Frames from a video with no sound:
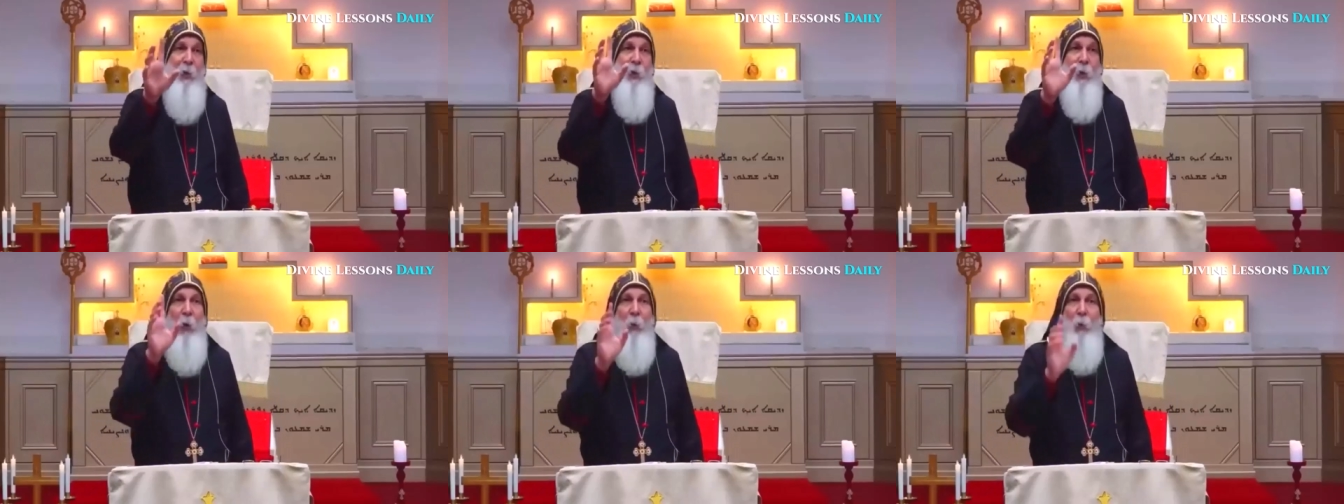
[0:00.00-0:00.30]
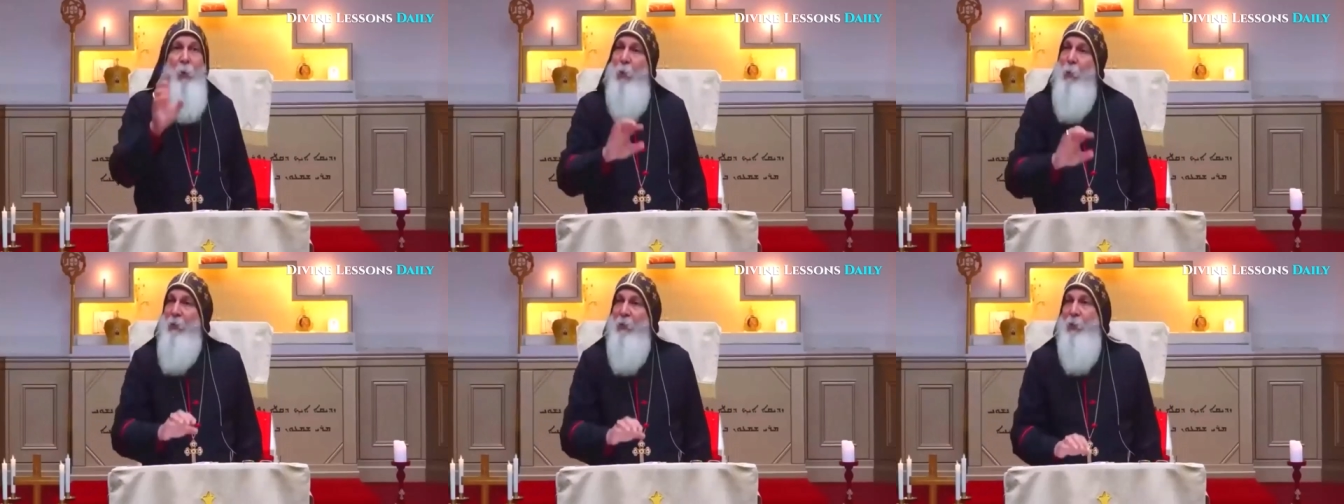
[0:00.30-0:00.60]
in your
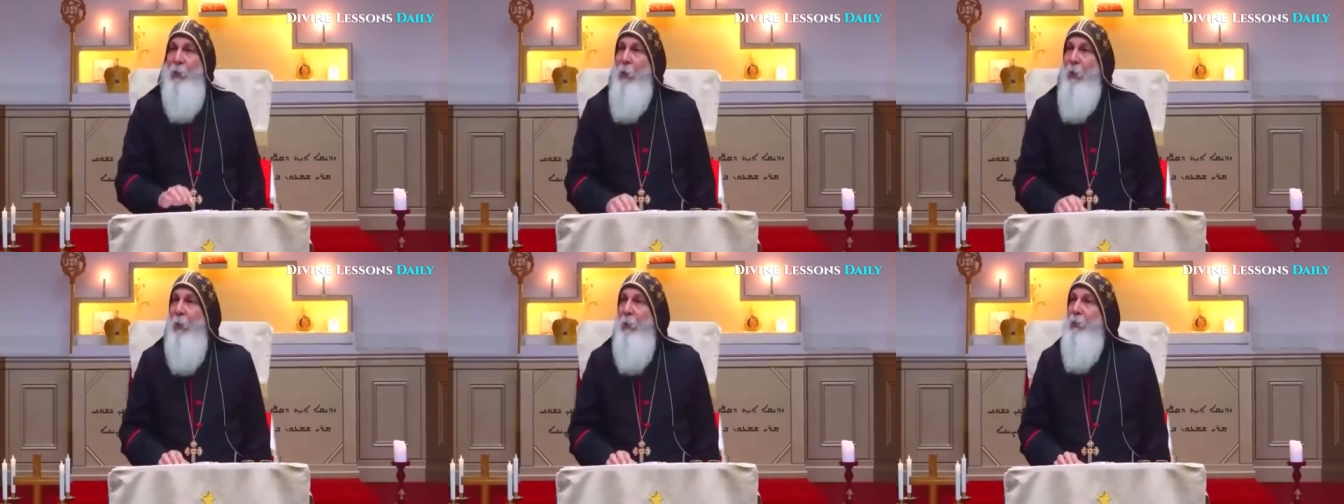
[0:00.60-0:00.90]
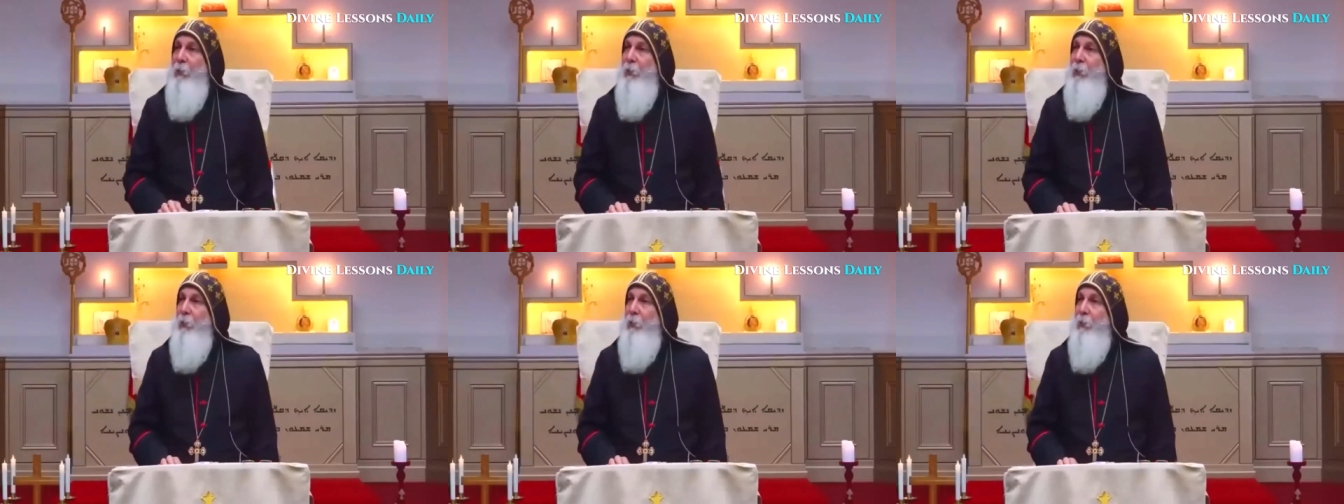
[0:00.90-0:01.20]
womb is
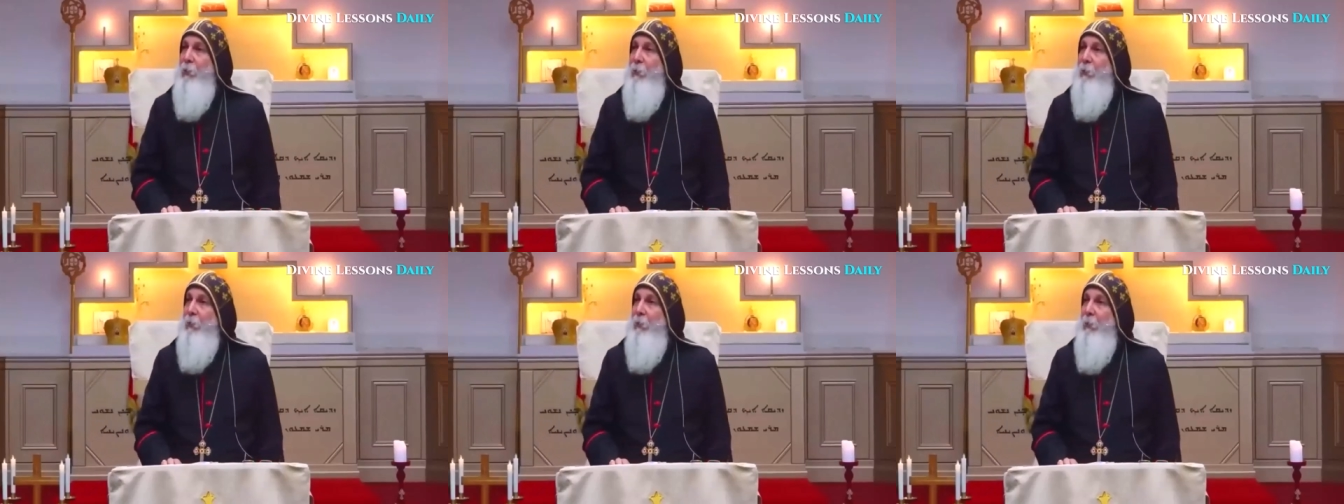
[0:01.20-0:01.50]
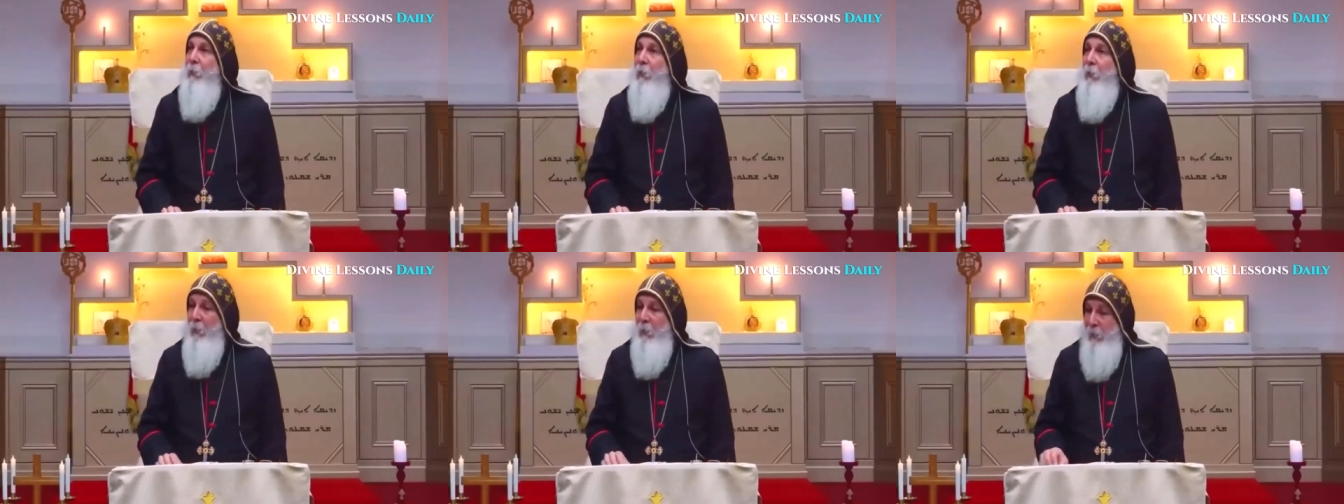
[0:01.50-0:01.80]
yours.
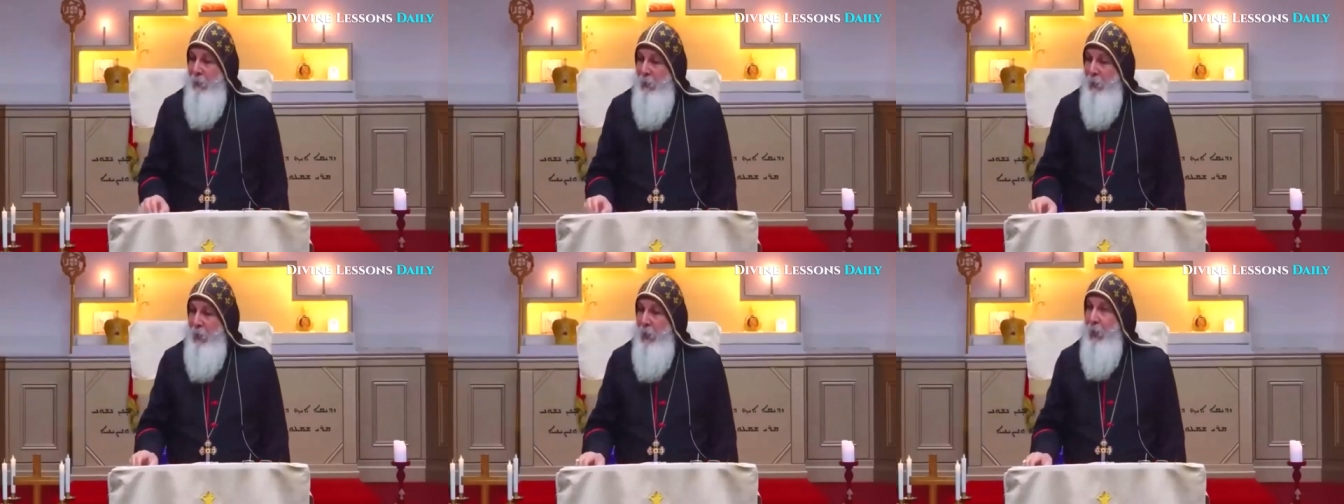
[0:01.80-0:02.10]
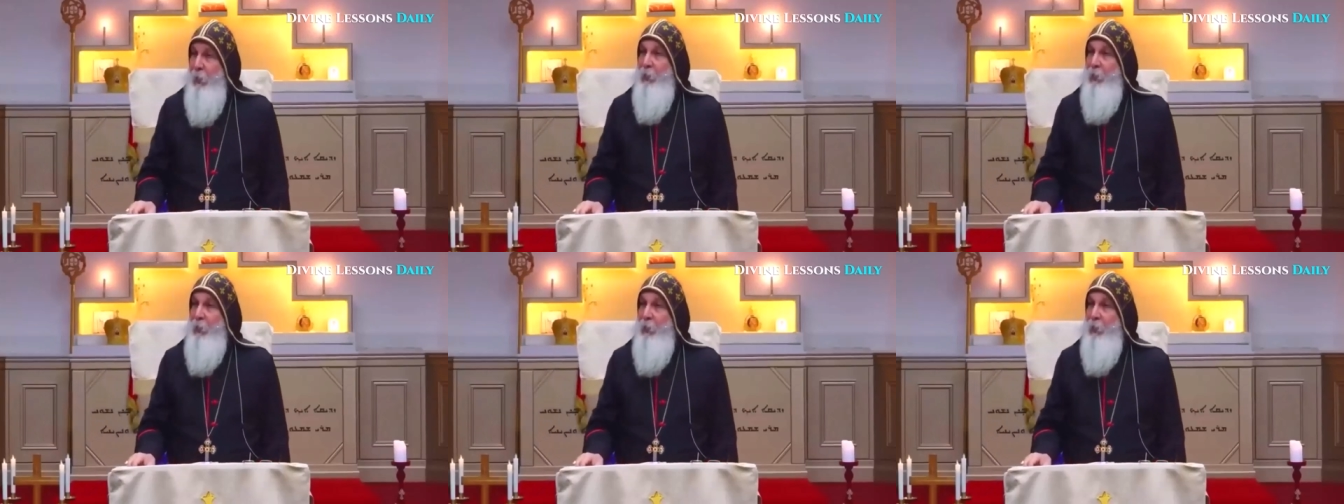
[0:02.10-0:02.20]
It